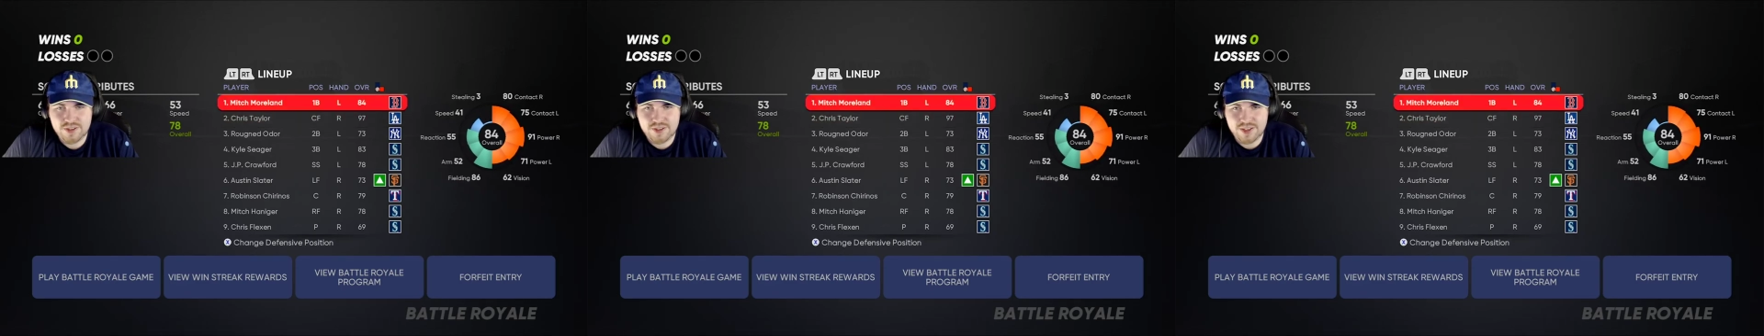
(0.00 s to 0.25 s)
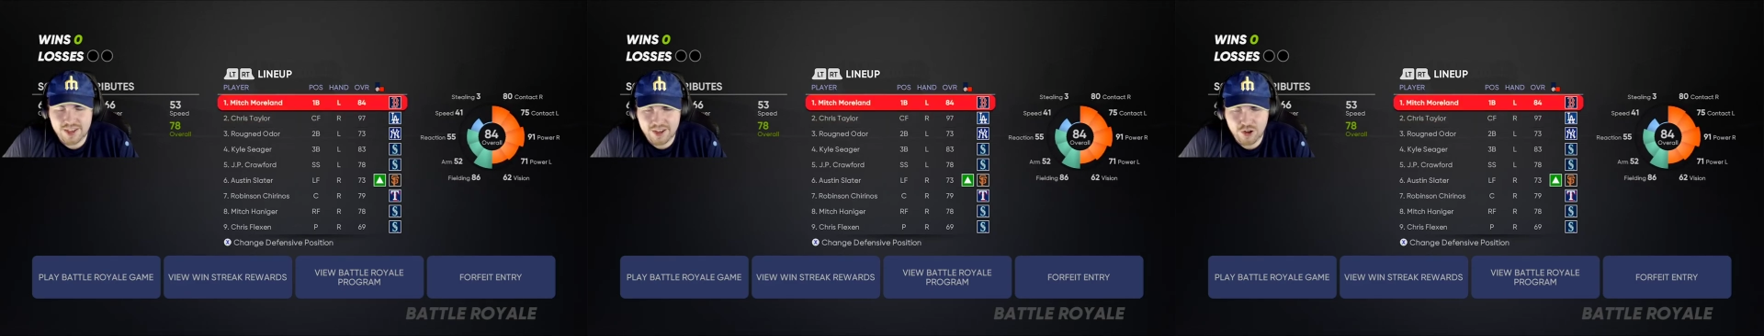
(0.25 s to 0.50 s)

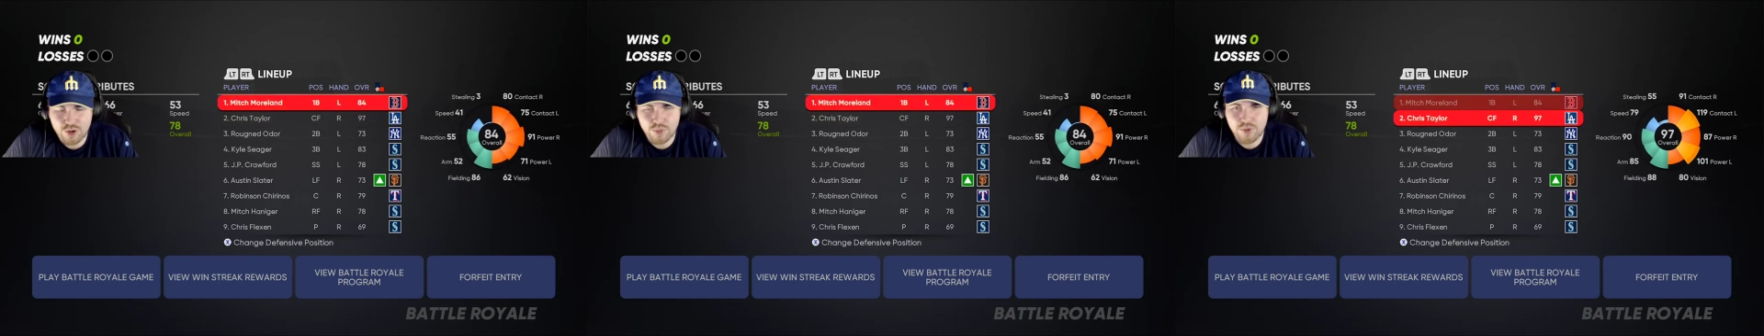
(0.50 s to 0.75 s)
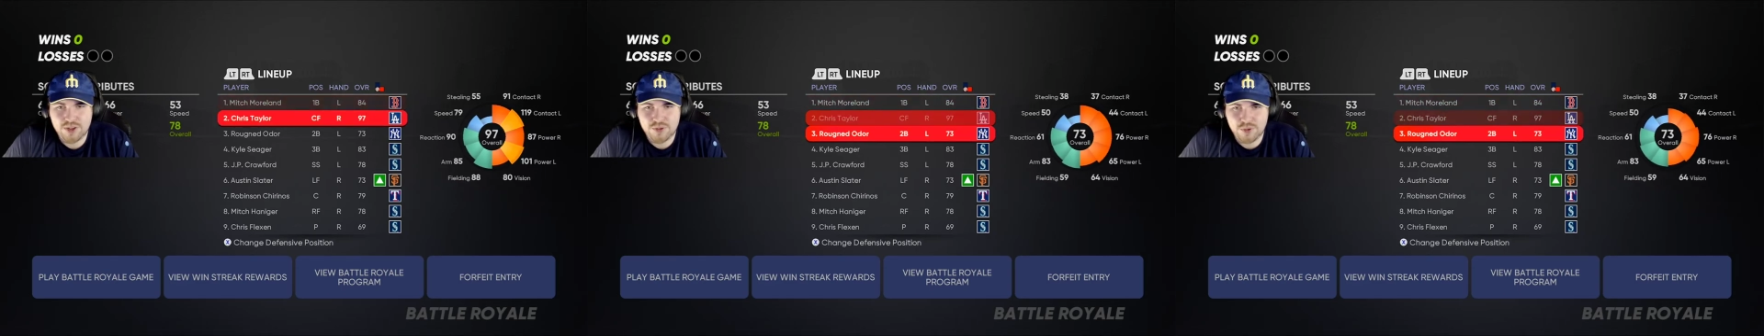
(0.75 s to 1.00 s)
to hit
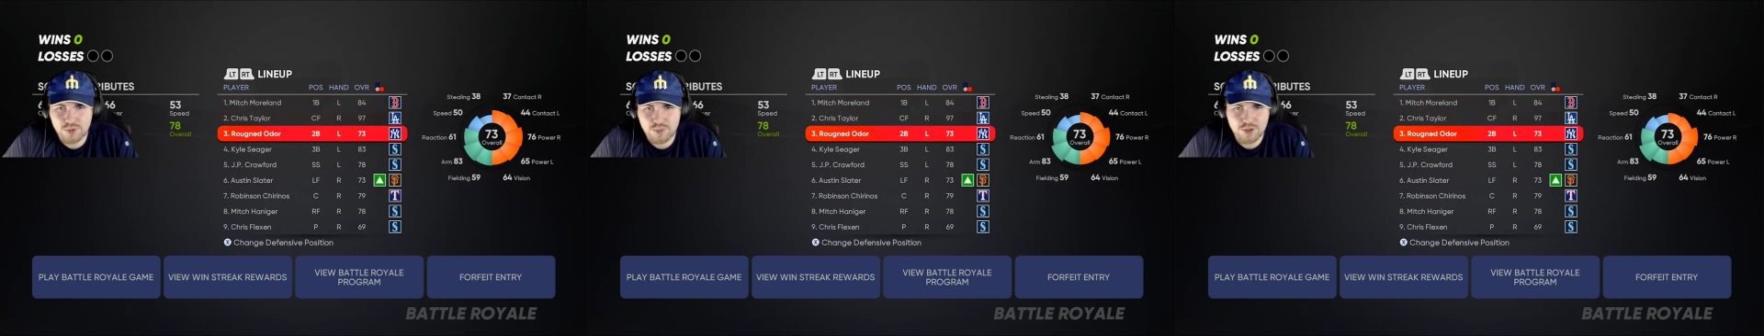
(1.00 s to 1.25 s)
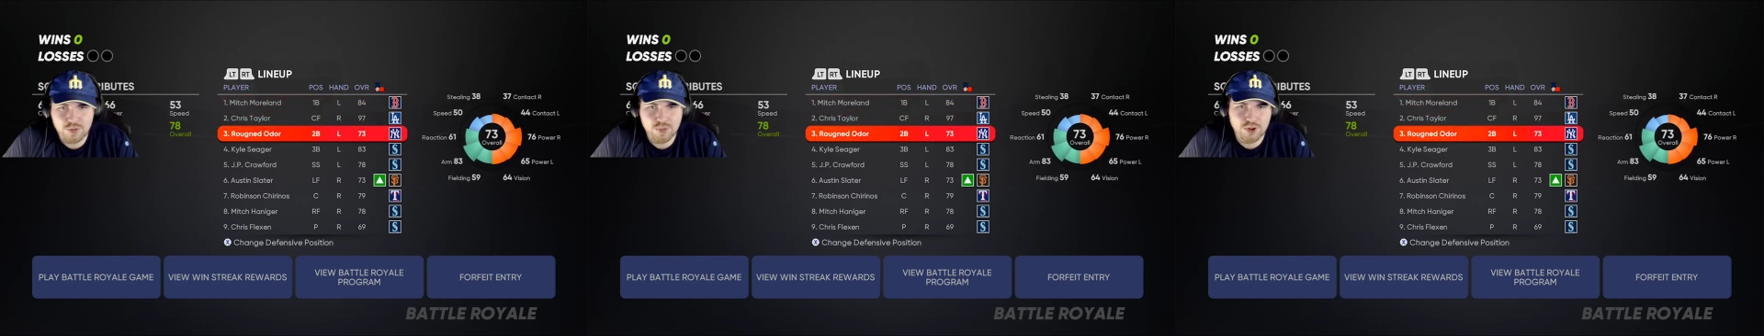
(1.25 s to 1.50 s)
home runs with
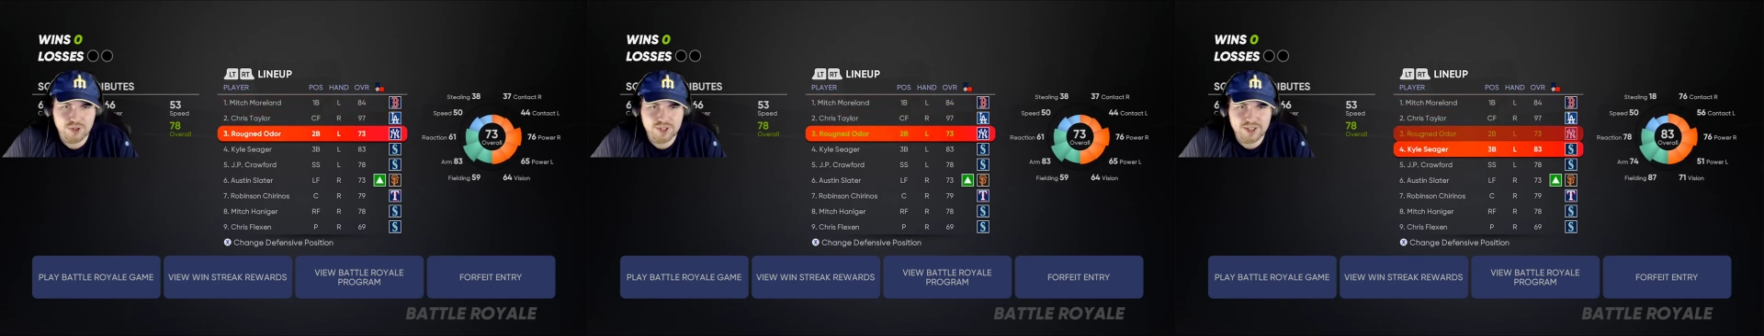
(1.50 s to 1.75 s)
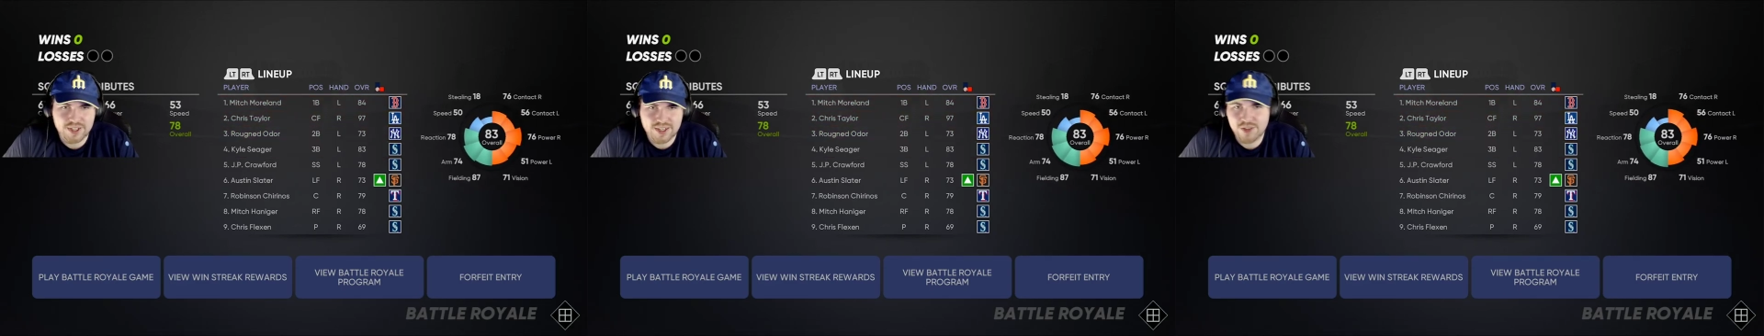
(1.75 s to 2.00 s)
Mitch
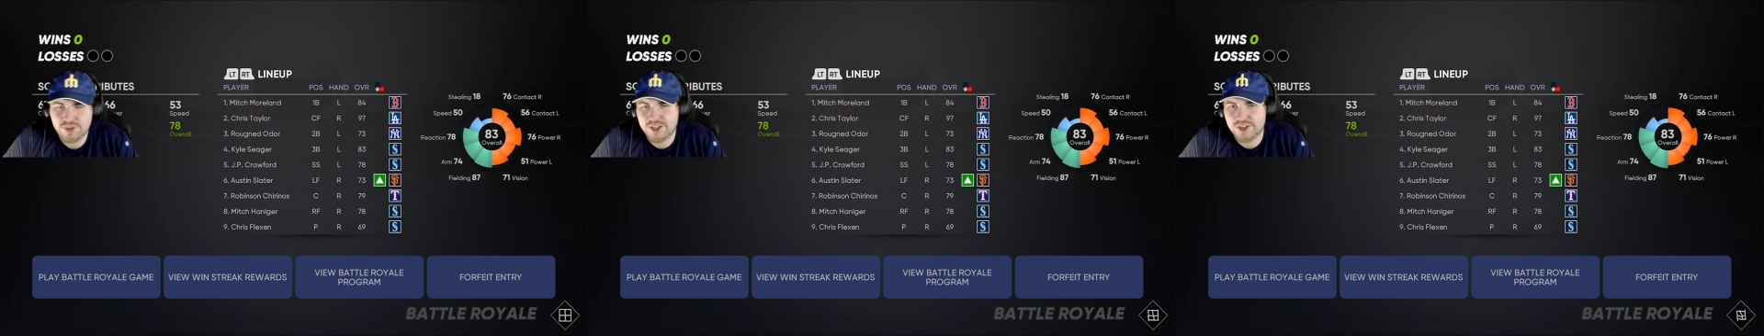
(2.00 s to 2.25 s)
Moreland and Kyle